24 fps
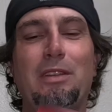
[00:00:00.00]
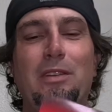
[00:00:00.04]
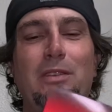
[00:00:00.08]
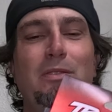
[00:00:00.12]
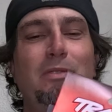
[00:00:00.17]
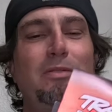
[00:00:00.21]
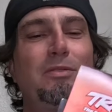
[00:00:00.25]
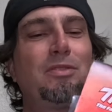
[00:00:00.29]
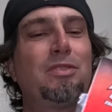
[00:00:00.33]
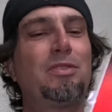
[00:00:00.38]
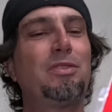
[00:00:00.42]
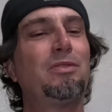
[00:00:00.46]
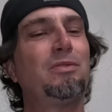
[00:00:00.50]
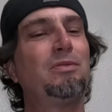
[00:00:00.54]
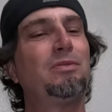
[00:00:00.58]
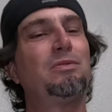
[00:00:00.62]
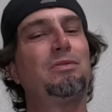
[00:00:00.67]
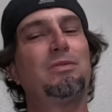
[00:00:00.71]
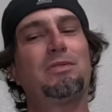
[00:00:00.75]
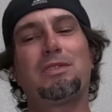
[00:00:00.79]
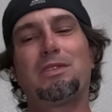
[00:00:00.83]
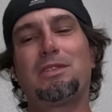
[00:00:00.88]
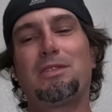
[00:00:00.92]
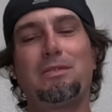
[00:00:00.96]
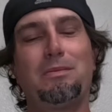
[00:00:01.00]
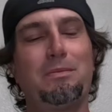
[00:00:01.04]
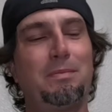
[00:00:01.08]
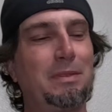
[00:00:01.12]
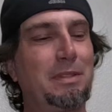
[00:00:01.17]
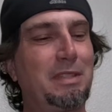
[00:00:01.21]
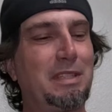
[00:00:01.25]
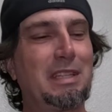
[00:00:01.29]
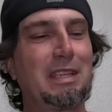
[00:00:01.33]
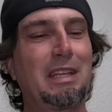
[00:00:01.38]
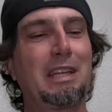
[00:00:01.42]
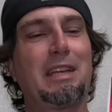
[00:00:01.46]
you choose to
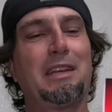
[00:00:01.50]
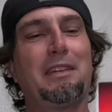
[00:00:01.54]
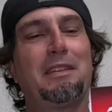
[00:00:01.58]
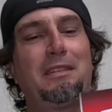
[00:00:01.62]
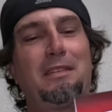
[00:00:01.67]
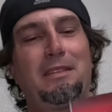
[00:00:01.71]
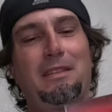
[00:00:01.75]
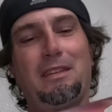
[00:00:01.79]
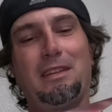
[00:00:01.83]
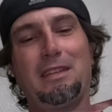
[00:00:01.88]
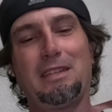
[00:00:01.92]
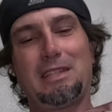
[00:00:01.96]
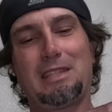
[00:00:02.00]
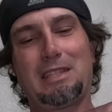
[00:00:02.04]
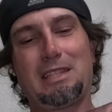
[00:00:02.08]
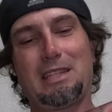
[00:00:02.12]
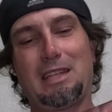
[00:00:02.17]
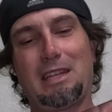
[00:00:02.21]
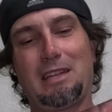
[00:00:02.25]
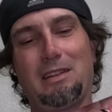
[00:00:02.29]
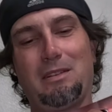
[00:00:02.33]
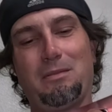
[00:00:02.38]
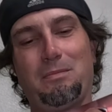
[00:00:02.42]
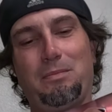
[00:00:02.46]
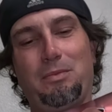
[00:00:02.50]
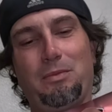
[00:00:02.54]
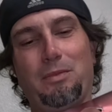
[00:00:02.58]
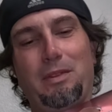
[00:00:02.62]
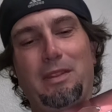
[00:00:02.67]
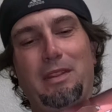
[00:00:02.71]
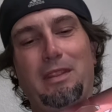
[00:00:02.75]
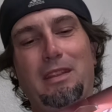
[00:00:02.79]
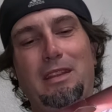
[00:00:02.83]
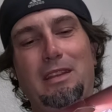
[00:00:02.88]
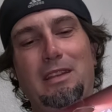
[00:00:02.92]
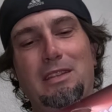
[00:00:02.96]
put together this setup
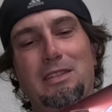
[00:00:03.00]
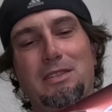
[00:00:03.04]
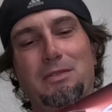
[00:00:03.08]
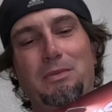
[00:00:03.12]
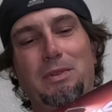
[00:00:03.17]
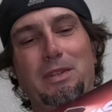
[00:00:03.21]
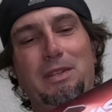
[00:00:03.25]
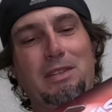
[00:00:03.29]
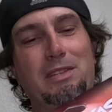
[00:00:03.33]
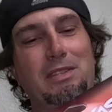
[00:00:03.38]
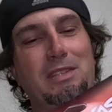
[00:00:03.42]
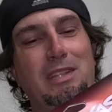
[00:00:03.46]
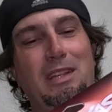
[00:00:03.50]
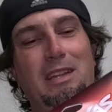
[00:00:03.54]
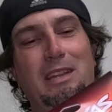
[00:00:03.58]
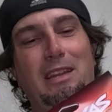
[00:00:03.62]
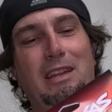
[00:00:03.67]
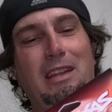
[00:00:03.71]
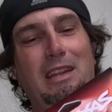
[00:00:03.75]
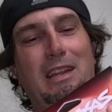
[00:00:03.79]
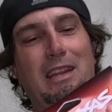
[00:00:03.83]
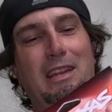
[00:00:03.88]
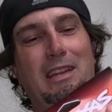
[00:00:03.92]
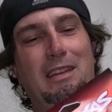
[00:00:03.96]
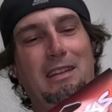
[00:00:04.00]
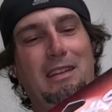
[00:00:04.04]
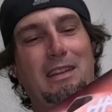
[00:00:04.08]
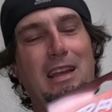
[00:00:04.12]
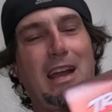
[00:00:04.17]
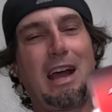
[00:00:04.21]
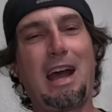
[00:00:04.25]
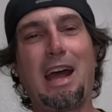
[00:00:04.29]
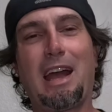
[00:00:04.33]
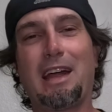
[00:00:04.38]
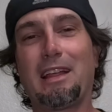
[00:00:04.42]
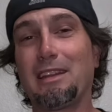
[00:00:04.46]
with these wheels, and
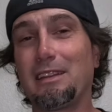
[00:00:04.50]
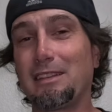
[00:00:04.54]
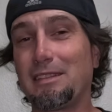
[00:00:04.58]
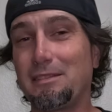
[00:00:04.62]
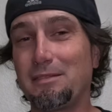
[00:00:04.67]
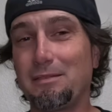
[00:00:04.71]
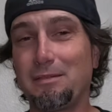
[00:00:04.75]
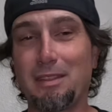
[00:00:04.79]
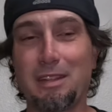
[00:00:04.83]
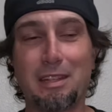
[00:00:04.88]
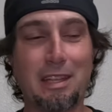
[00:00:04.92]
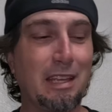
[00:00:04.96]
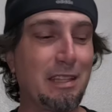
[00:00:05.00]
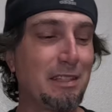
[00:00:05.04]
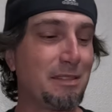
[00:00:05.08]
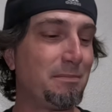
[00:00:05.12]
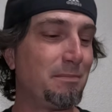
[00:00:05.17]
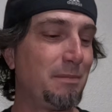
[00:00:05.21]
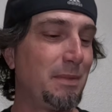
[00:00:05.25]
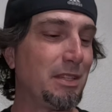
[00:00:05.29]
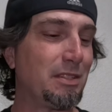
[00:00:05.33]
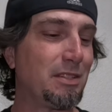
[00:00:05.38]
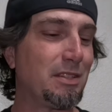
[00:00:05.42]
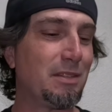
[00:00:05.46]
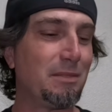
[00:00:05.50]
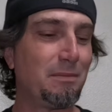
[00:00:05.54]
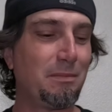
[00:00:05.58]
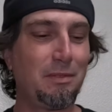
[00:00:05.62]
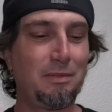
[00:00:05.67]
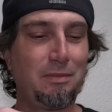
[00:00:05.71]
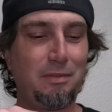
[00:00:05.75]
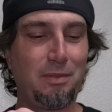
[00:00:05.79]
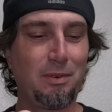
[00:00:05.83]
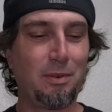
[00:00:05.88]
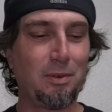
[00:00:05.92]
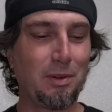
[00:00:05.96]
I, as mentioned
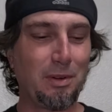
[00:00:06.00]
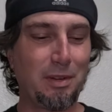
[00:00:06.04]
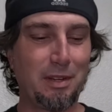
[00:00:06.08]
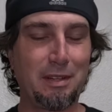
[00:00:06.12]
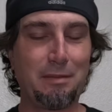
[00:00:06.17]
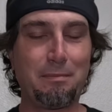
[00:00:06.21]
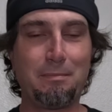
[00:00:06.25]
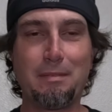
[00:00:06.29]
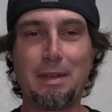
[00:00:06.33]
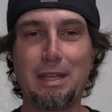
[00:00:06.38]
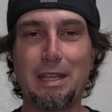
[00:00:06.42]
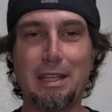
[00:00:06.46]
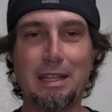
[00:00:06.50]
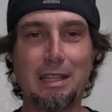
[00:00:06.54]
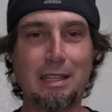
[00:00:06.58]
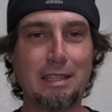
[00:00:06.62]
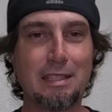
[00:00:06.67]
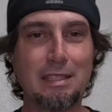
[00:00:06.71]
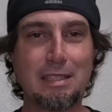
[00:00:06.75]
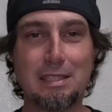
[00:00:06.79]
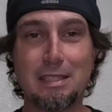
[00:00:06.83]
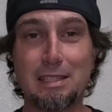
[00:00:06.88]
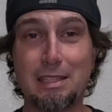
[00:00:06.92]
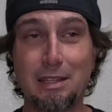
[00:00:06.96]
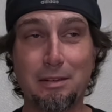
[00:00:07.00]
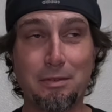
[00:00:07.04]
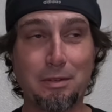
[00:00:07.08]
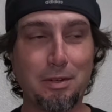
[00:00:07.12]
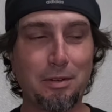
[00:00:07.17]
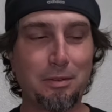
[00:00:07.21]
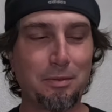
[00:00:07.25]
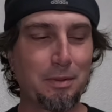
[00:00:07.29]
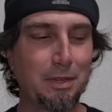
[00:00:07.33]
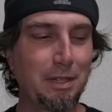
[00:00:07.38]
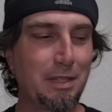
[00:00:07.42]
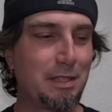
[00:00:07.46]
before, made
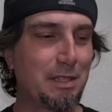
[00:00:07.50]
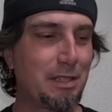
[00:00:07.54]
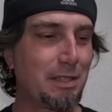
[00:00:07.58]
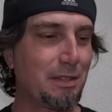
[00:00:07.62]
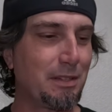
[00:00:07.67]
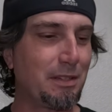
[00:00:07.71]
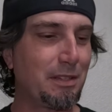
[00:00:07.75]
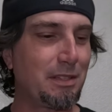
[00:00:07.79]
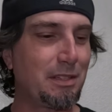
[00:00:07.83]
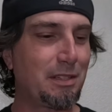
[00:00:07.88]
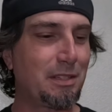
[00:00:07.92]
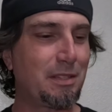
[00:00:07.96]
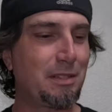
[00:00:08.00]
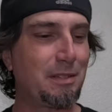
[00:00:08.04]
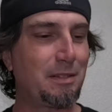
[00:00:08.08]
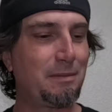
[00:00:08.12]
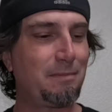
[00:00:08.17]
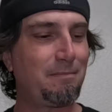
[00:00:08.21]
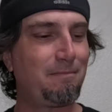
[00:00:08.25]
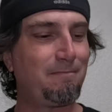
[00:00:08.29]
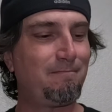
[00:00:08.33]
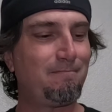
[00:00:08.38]
zero research,